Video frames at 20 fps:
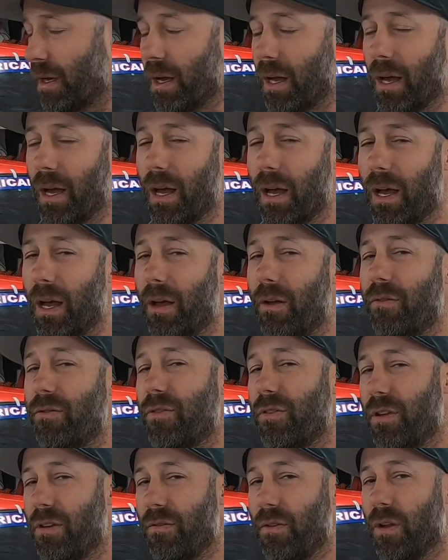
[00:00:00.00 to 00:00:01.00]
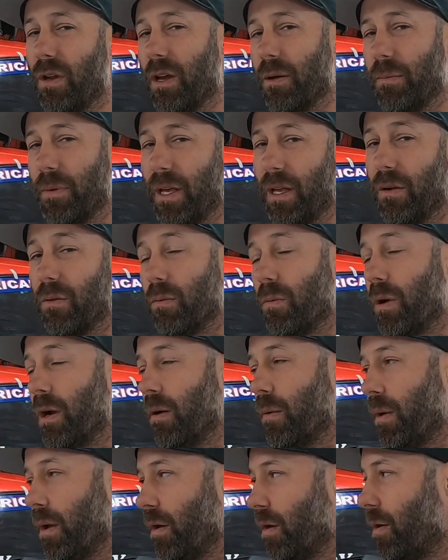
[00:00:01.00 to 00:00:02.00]
Just give you an update of
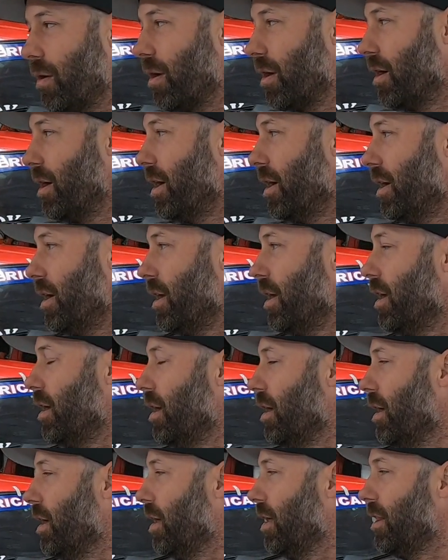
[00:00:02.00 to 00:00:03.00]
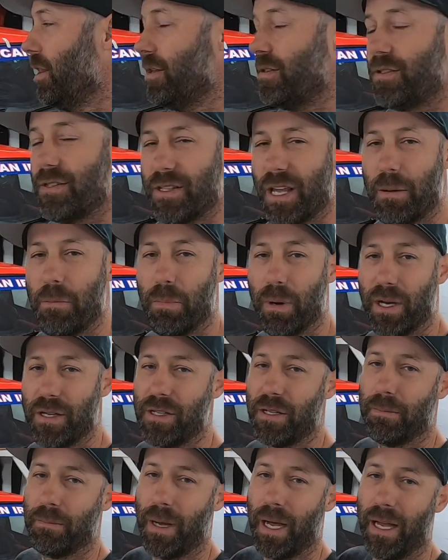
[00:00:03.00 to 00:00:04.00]
where we are. This is a
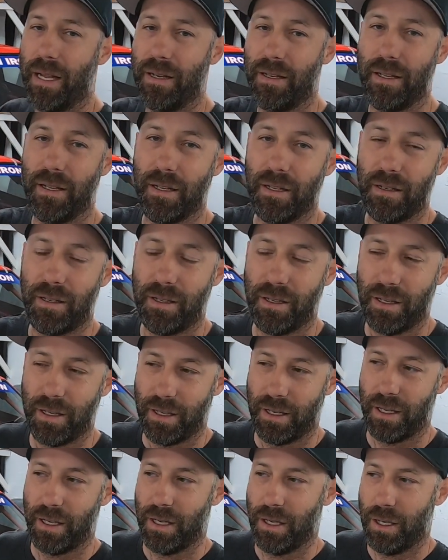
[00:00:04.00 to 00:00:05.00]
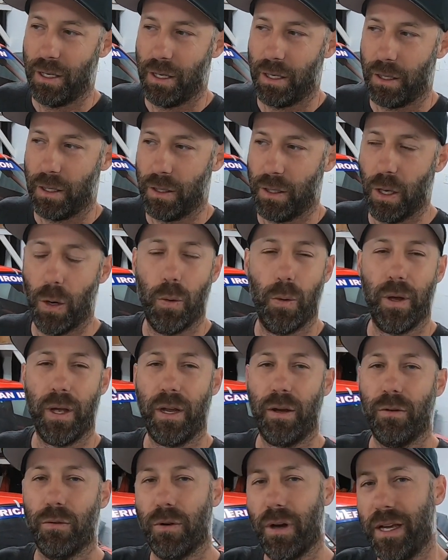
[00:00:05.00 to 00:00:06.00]
budget-minded,
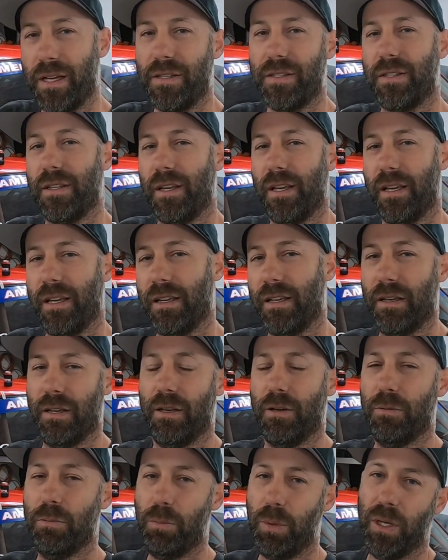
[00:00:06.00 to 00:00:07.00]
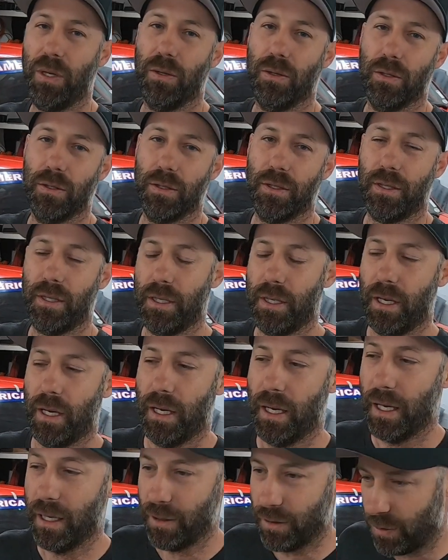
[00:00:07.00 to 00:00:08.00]
going racing build.
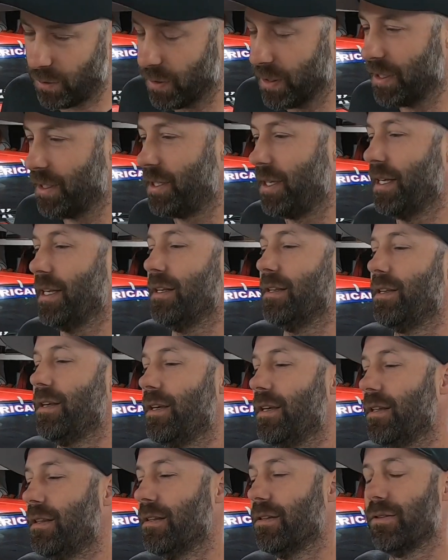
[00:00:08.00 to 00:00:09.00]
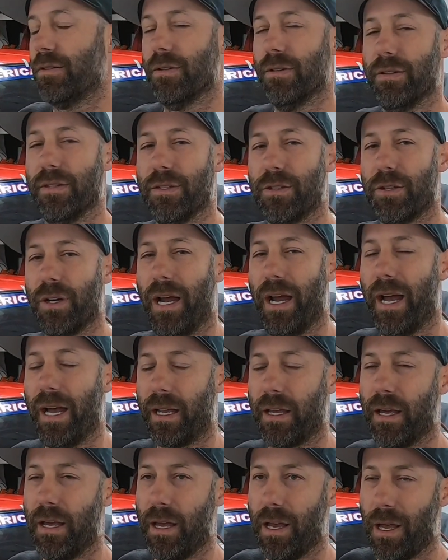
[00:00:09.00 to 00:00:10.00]
Do intend to get this on the
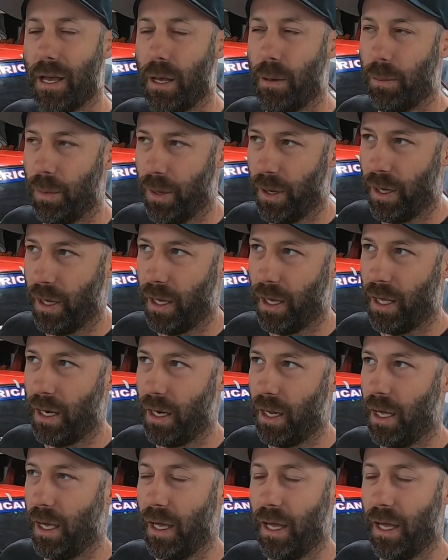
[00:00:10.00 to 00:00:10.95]
track, but